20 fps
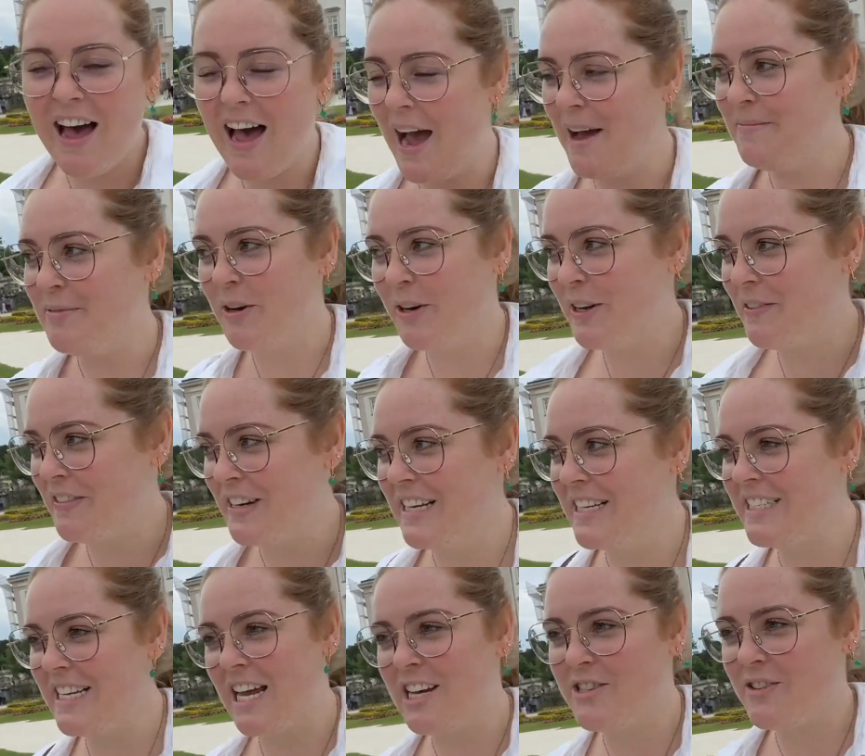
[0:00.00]
I'm not even
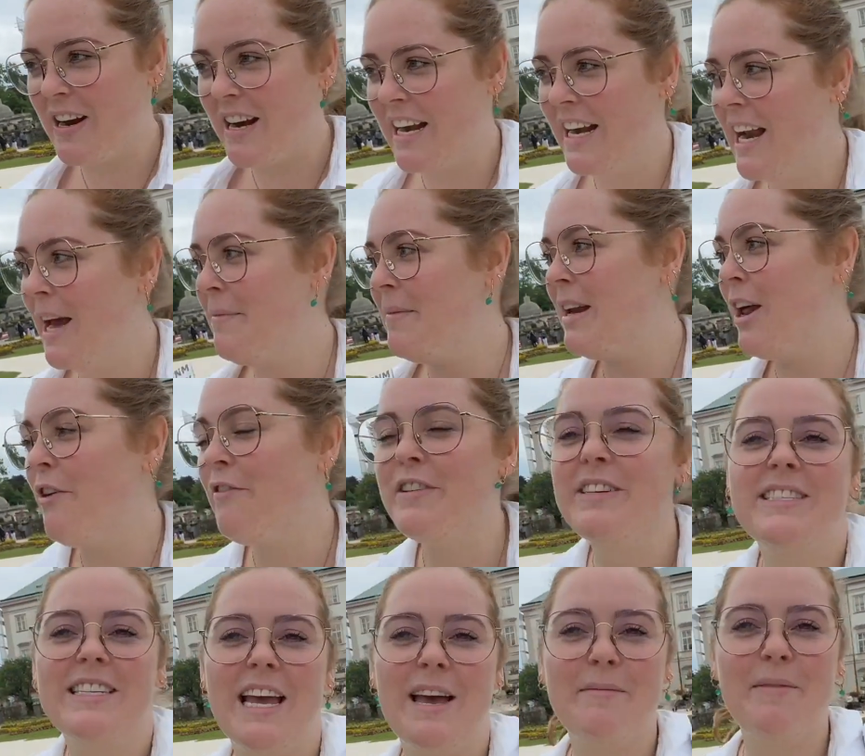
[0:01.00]
exaggerating. I mean,
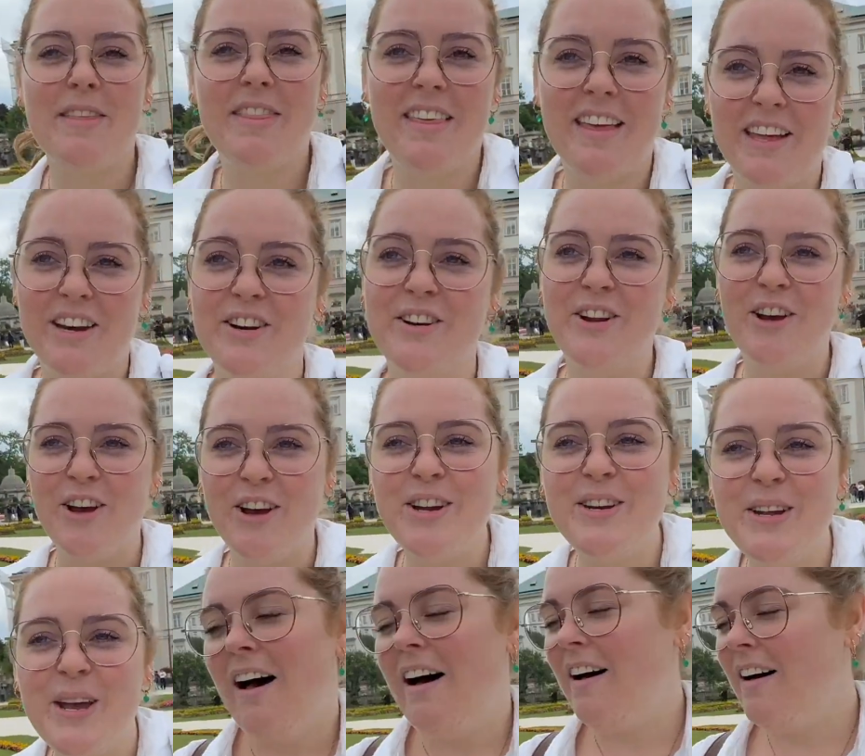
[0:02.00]
obviously I'm a theatre nerd.
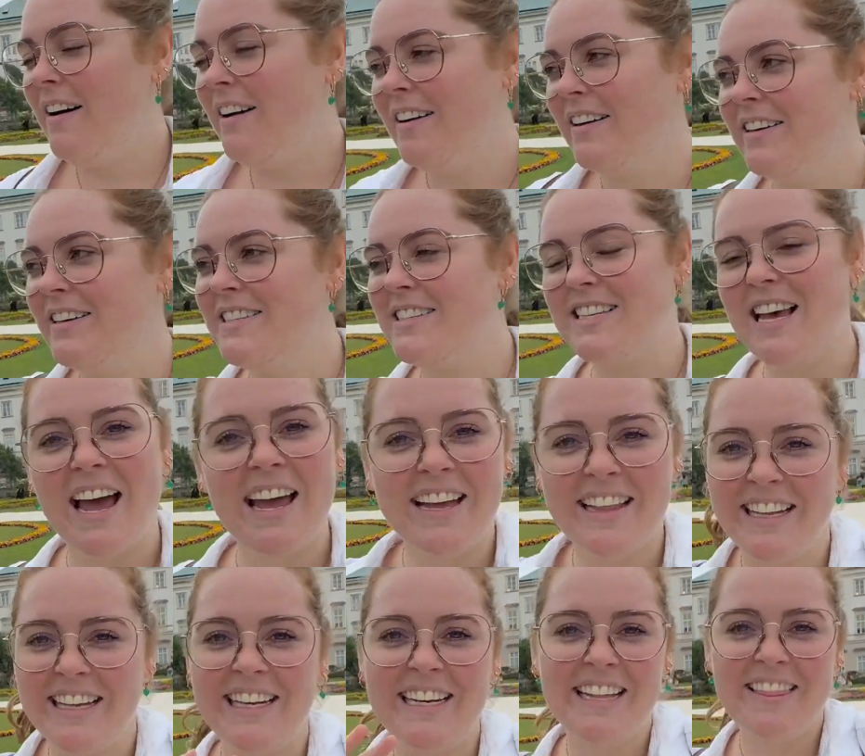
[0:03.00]
Oh,
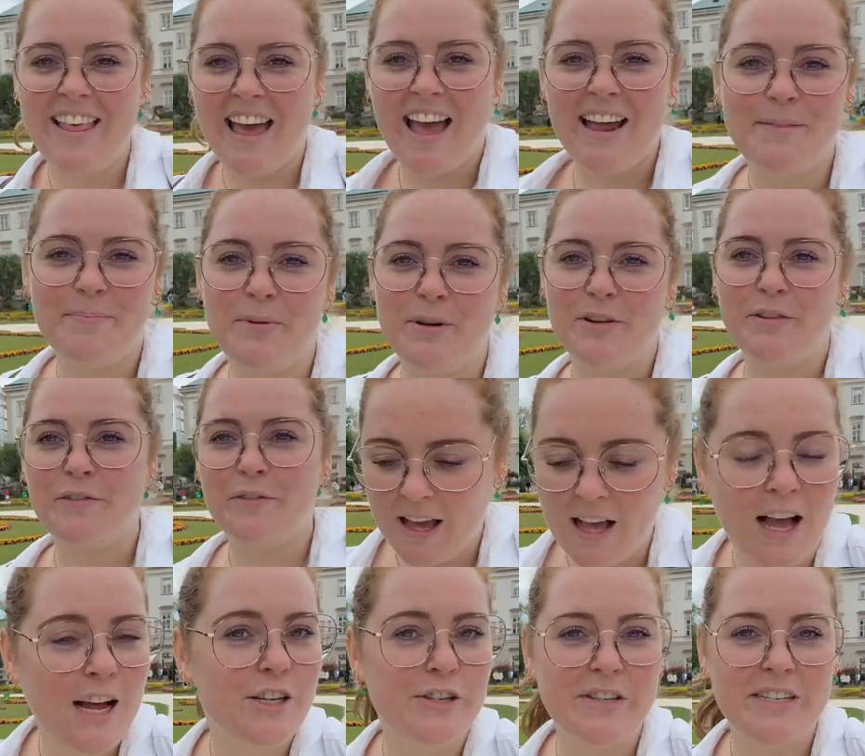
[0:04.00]
cycling in that beautiful
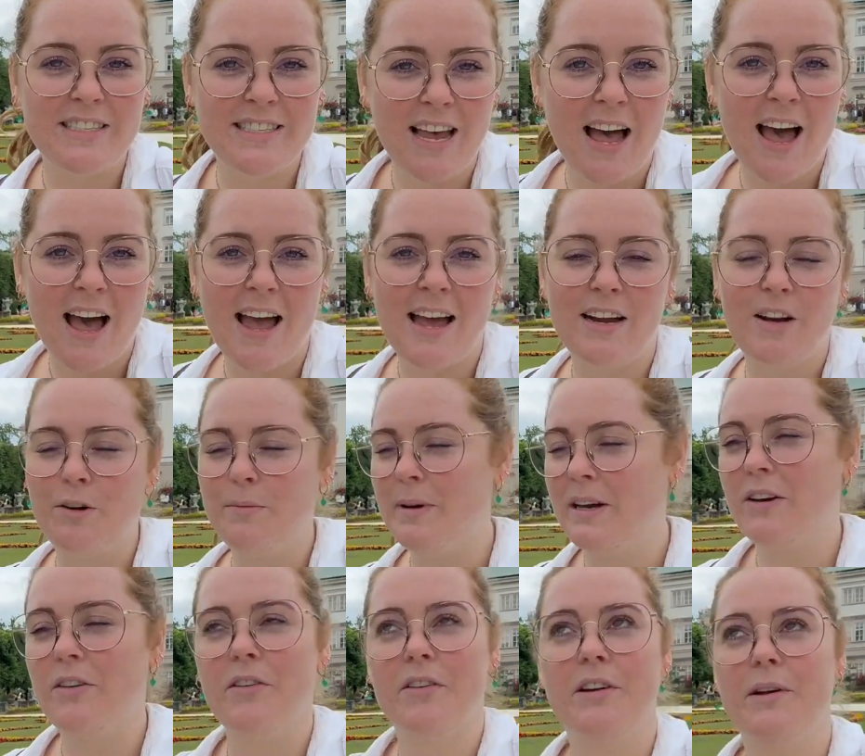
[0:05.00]
countryside, oh my
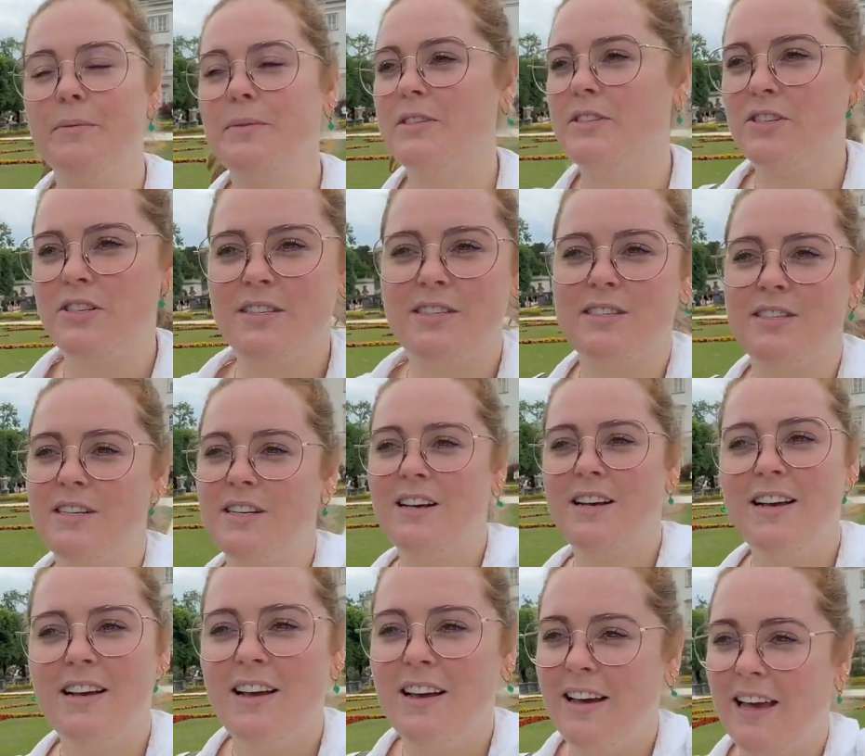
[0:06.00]
god, it was just,
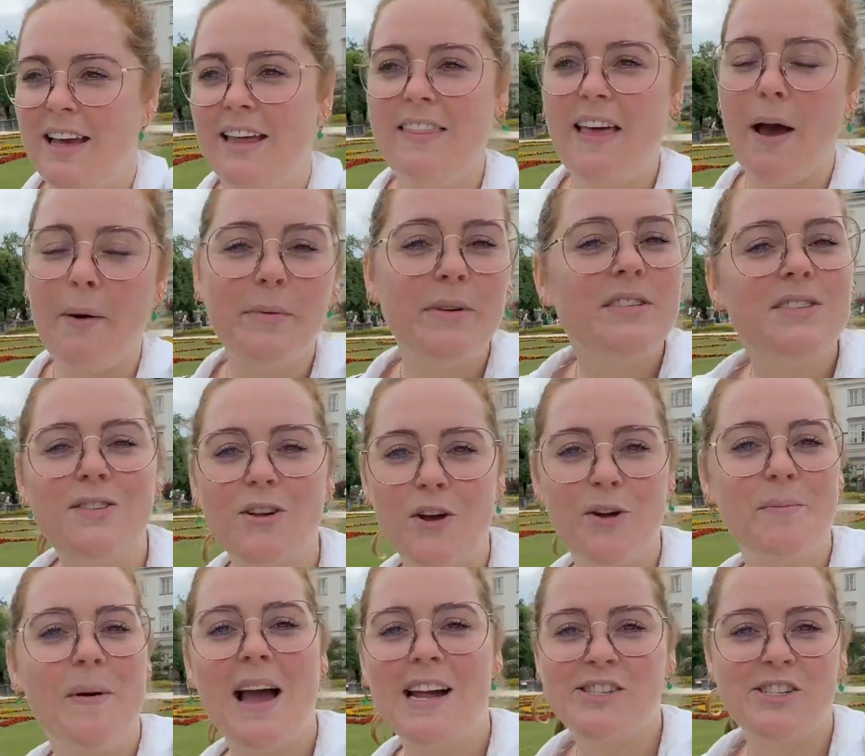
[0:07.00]
that was so
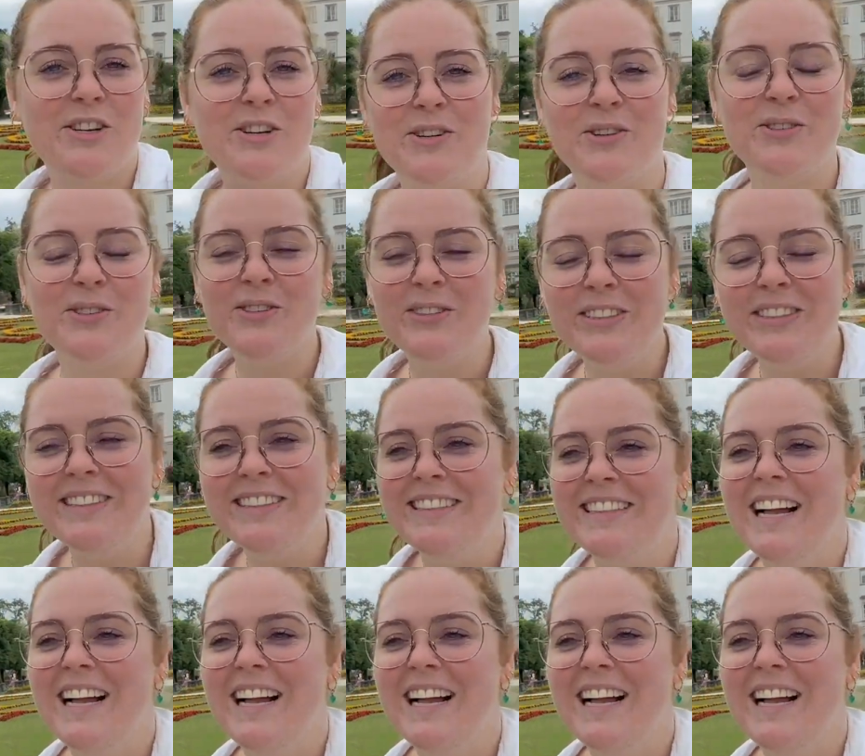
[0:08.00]
magical.